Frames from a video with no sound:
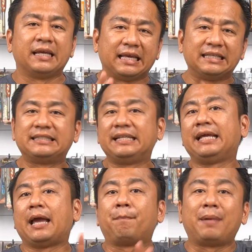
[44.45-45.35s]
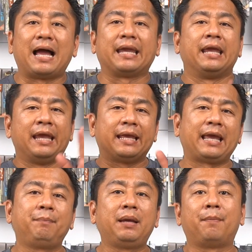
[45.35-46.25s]
easily applied,
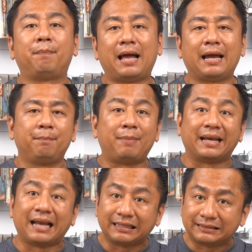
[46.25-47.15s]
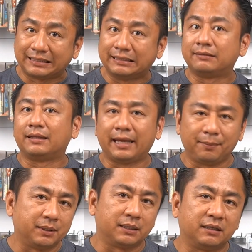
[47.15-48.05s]
can be applied by non-skilled
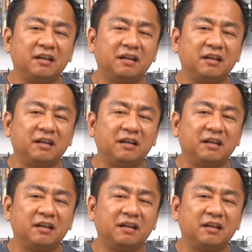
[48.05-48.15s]
labor,